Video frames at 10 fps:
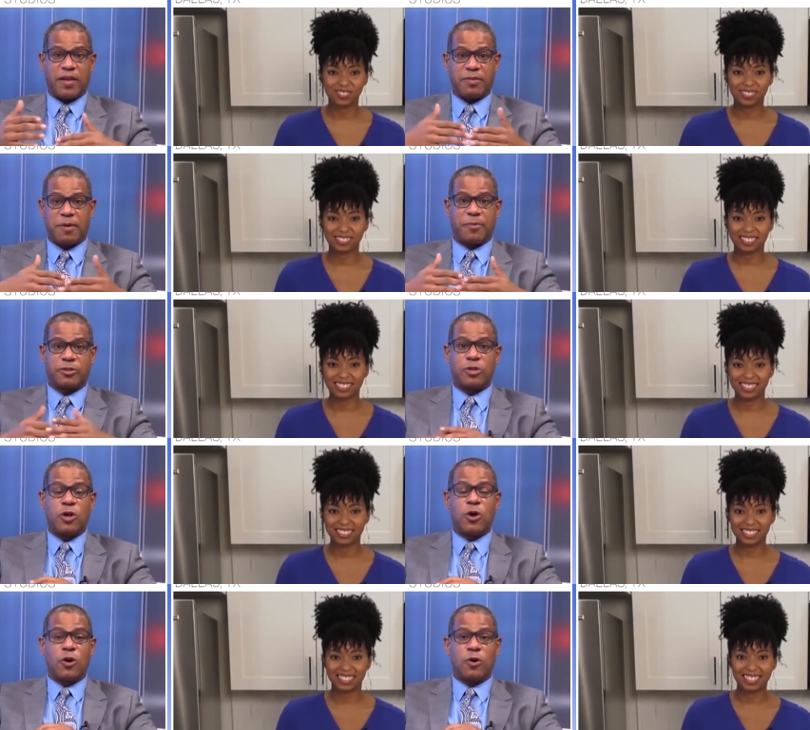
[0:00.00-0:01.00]
Speaker 1: we have family
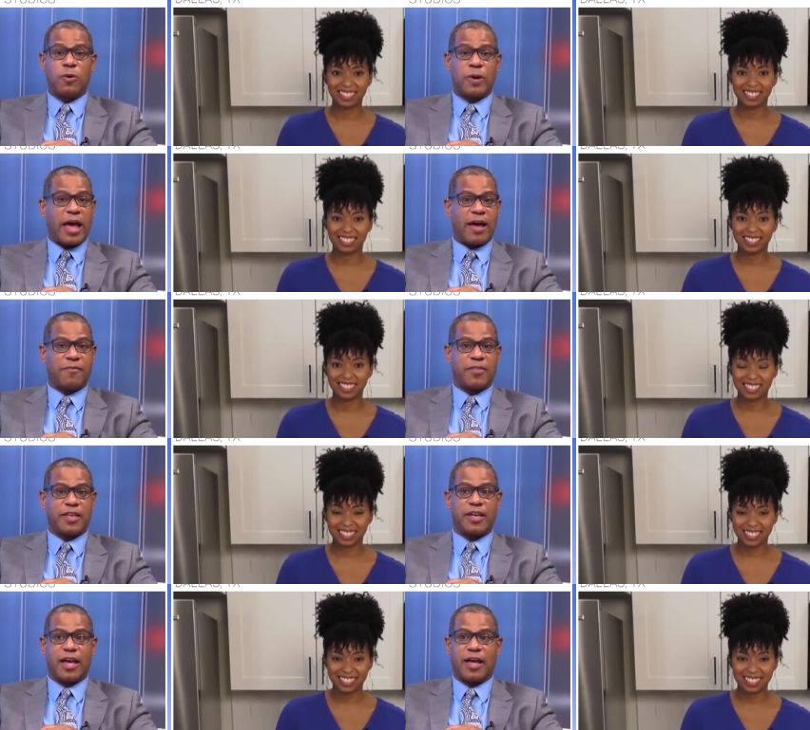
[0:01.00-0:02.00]
members who
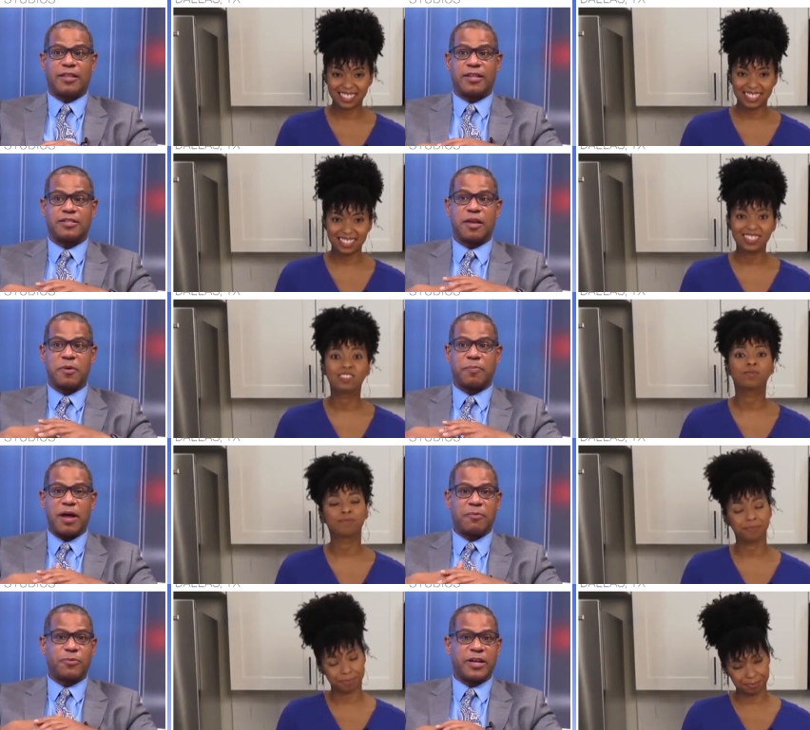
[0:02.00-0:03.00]
have the uh, the
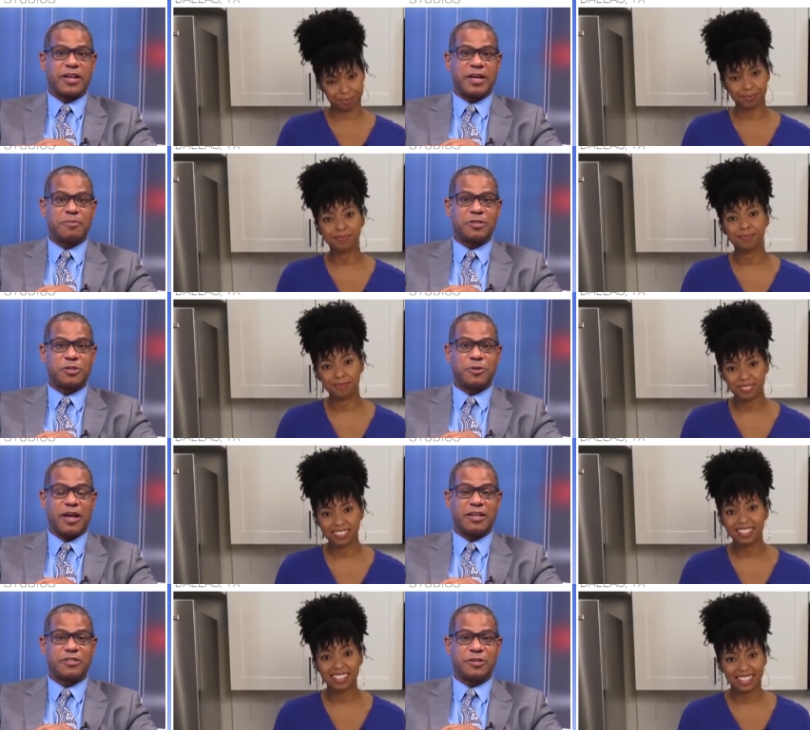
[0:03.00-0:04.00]
stomach problems when it comes
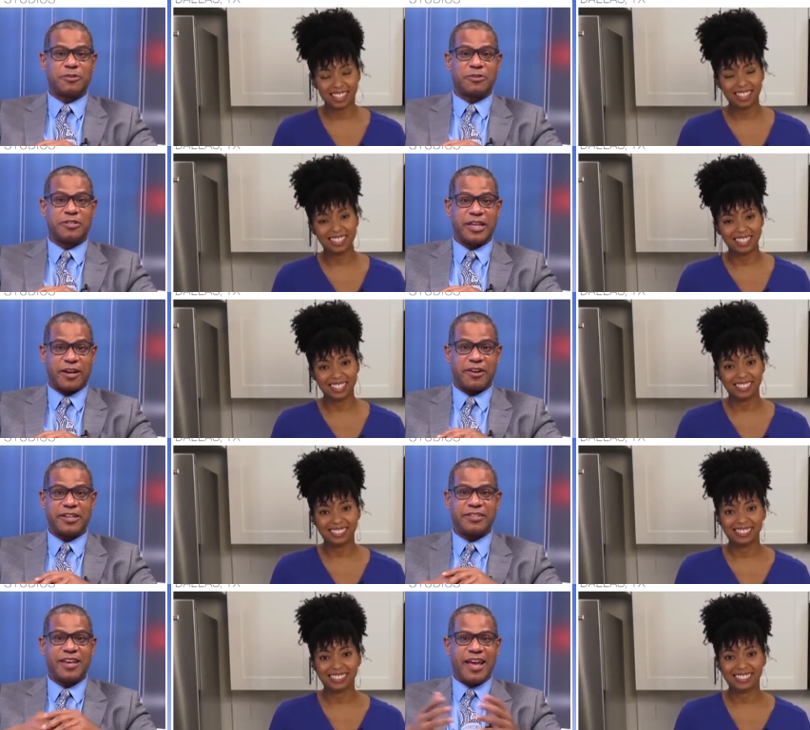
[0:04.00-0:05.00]
to uh, certain
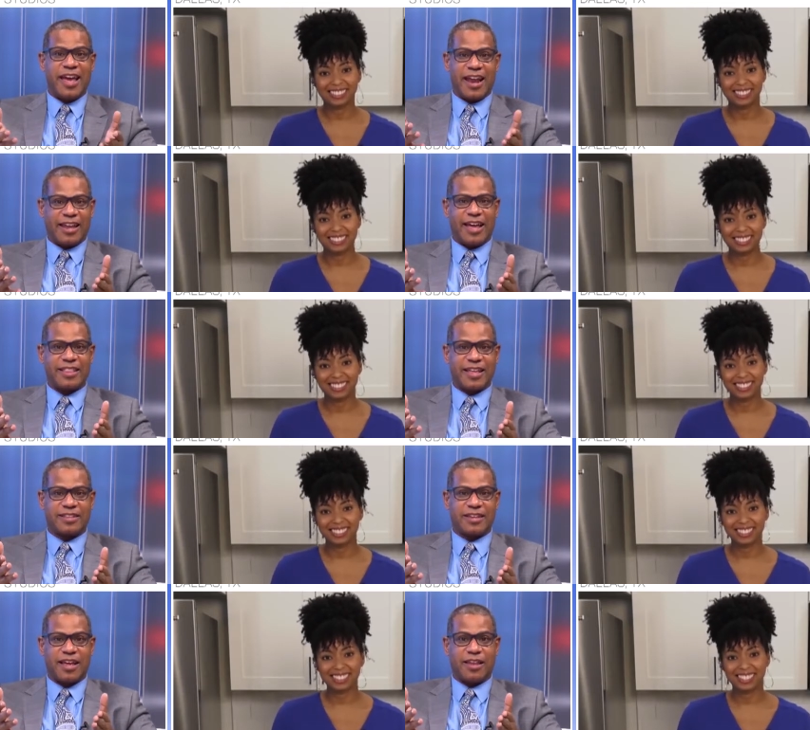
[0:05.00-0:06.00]
dairies. And I
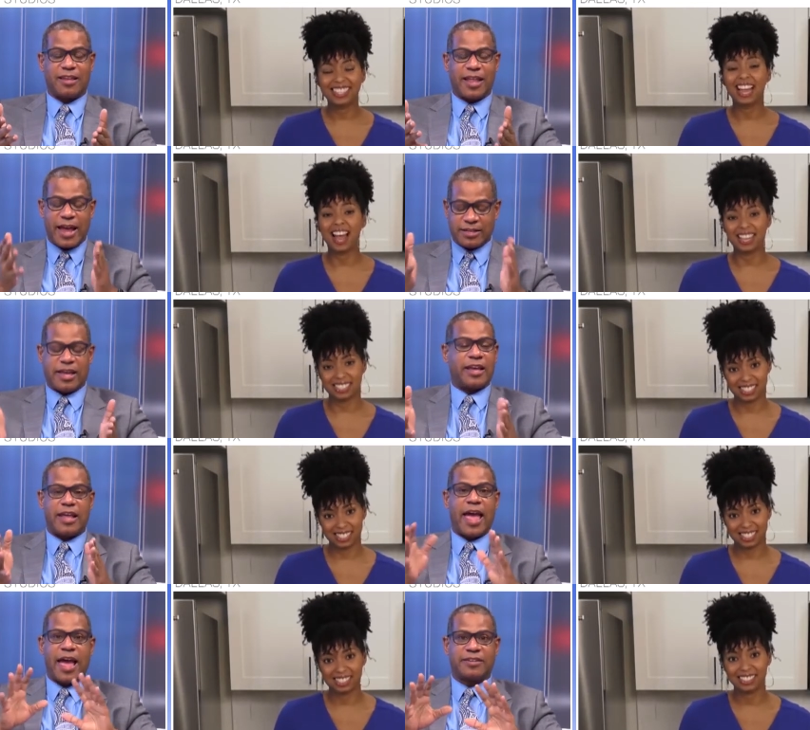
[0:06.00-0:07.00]
like that uh,
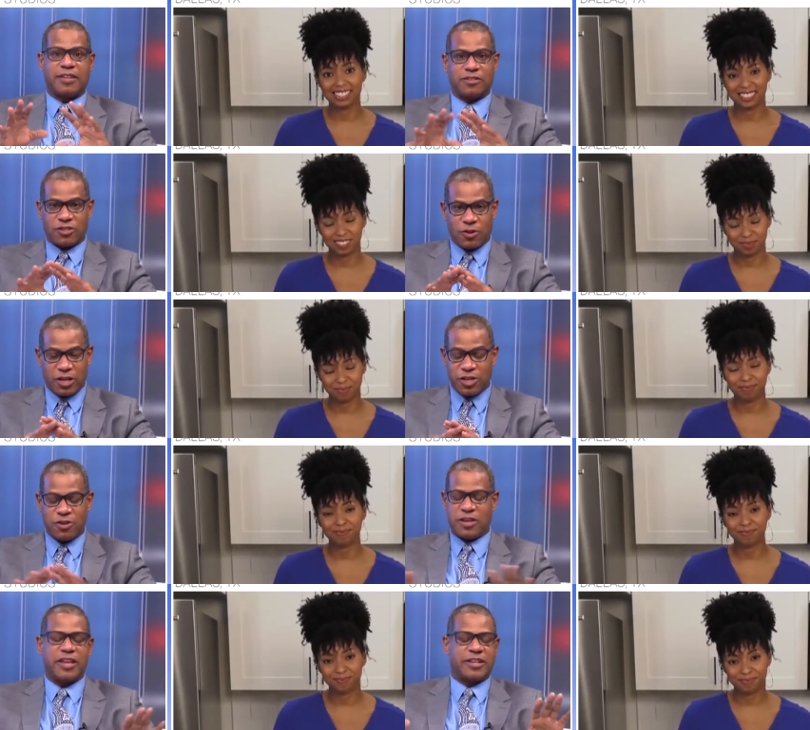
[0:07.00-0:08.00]
Lactaid yes. has it so
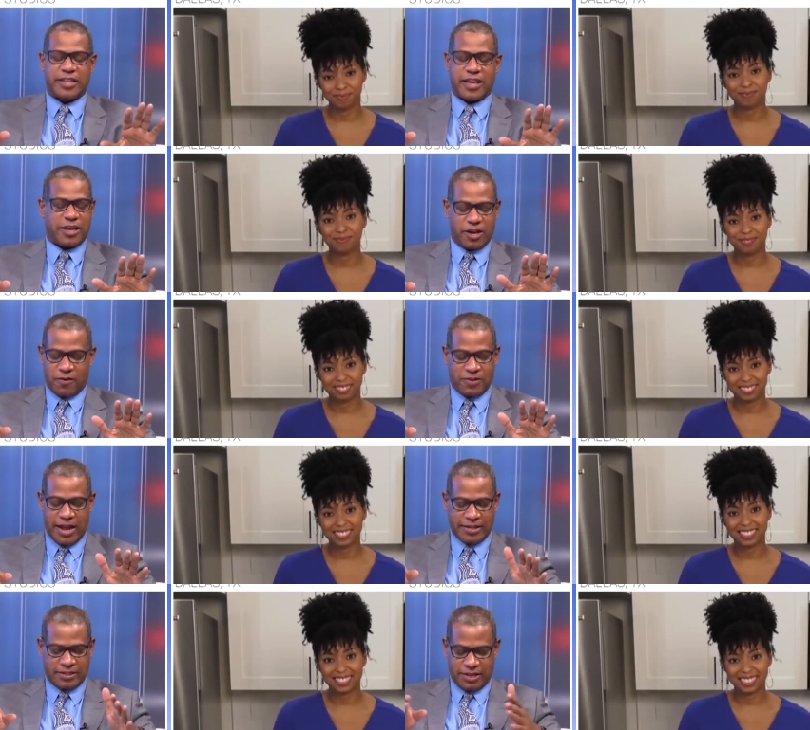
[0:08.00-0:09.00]
that you can get taken care
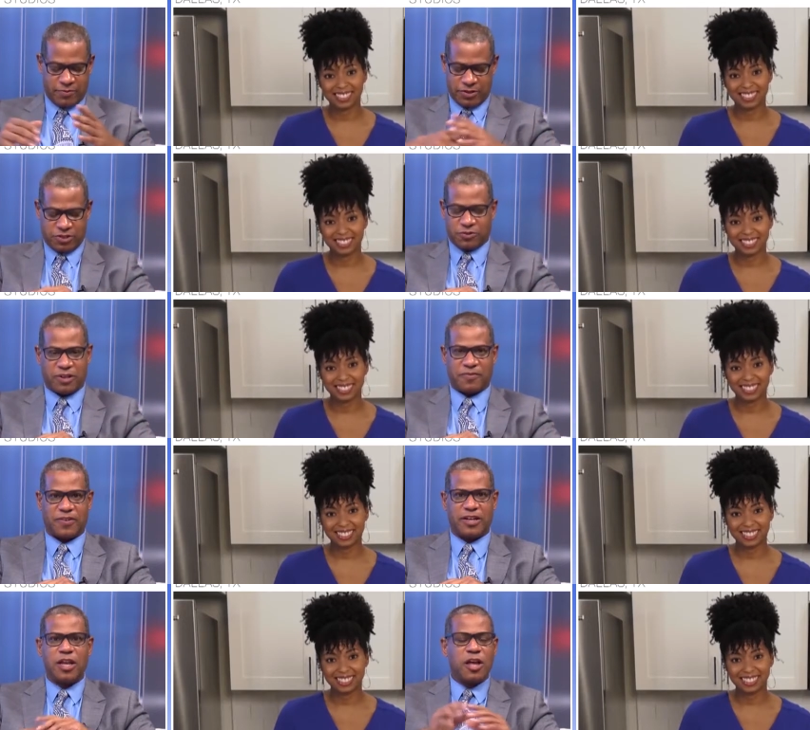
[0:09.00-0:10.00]
of nicely, which is
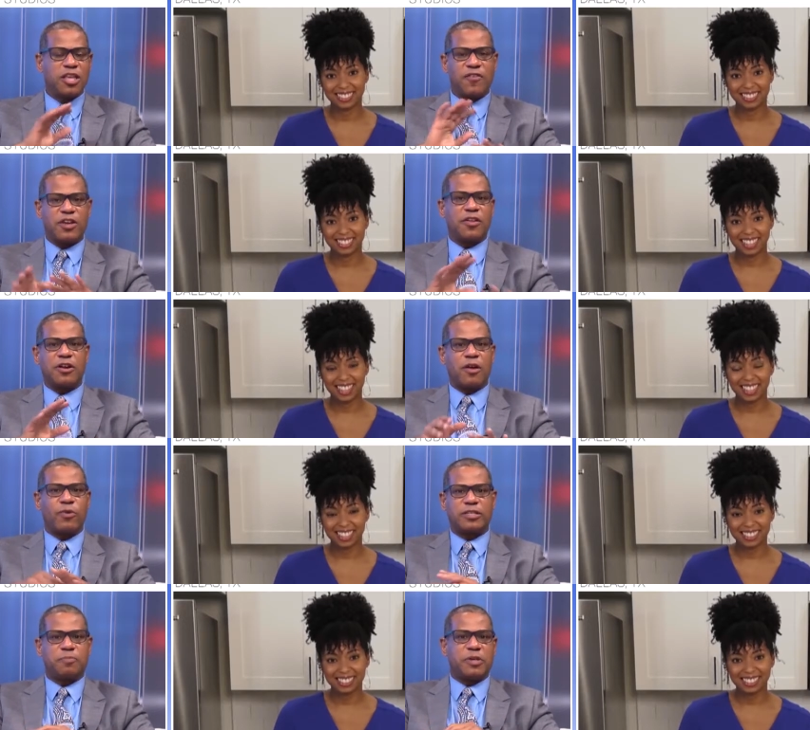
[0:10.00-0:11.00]
really fun. You have any
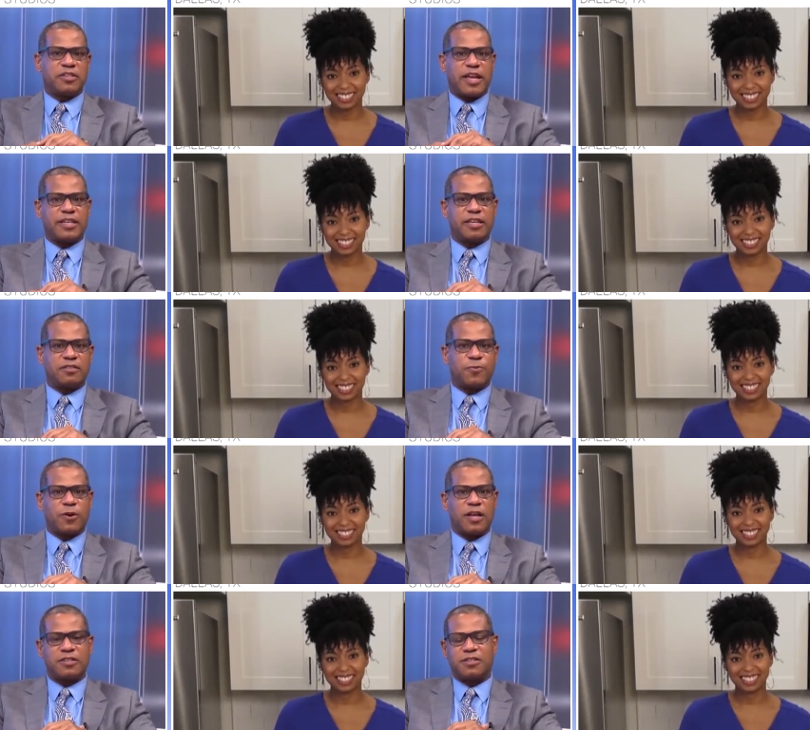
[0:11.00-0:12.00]
other recipes,
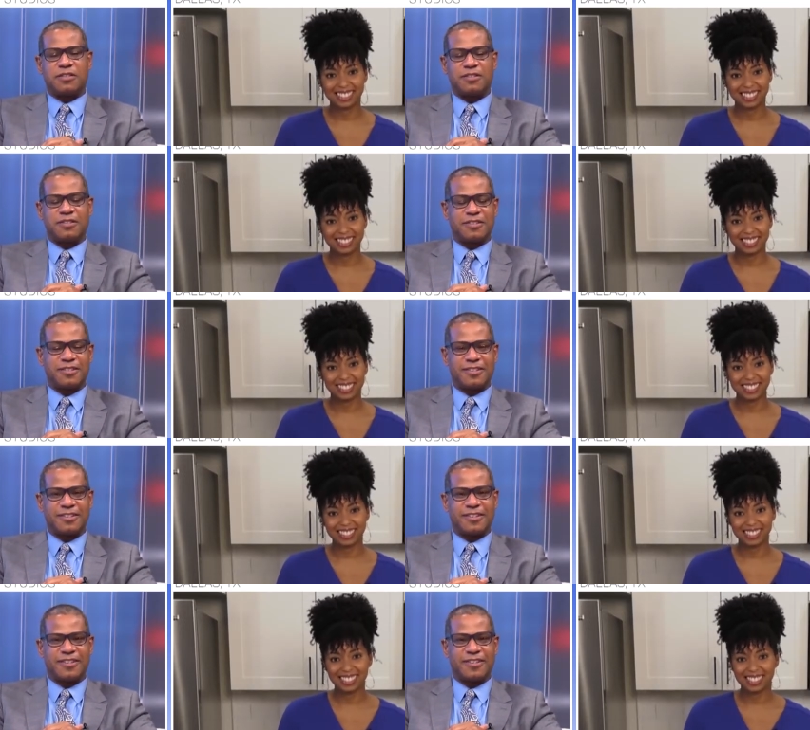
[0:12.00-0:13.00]
ideas for us?
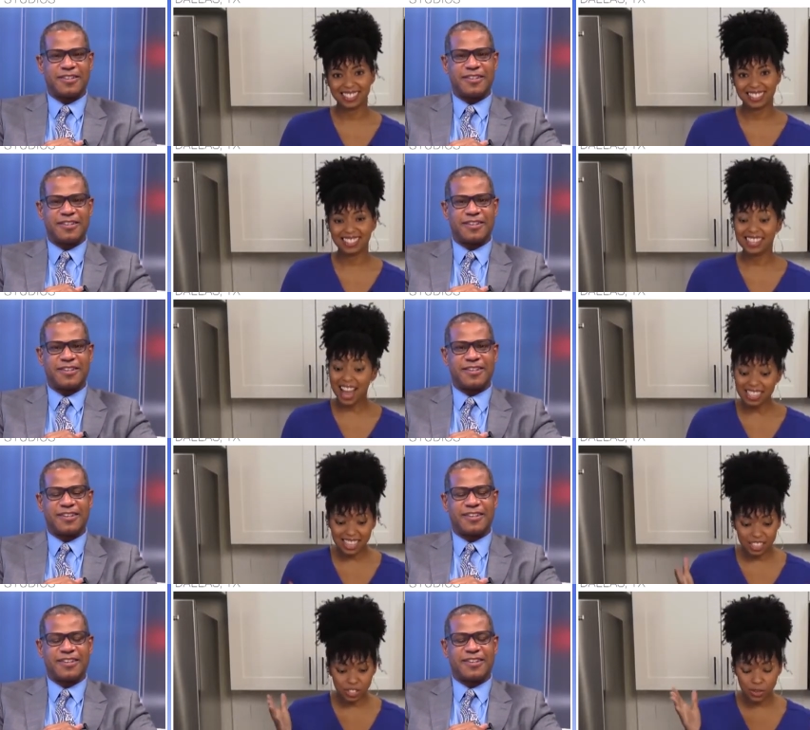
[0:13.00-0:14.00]

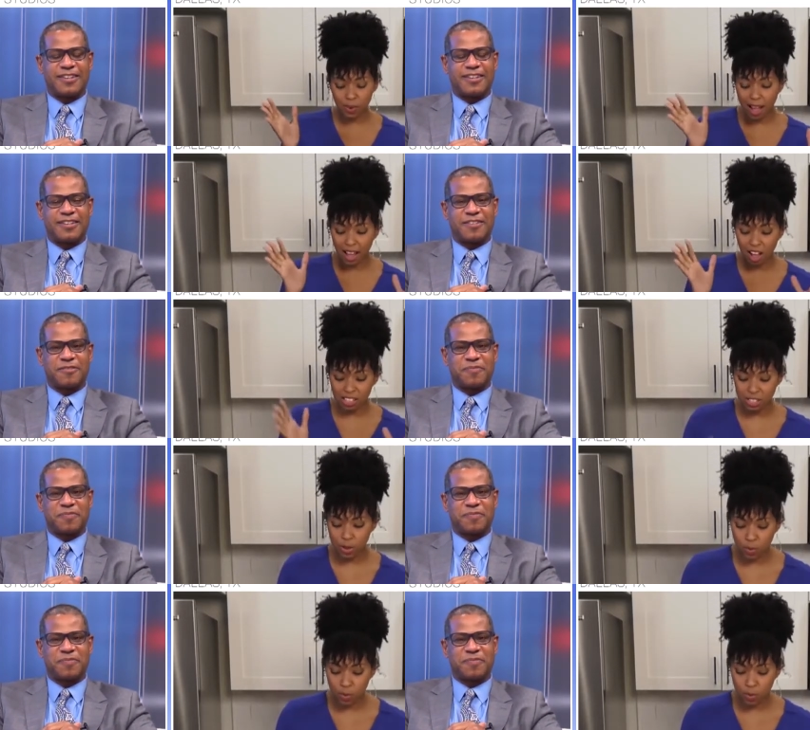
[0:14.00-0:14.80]
Speaker 2: Yes, I do. I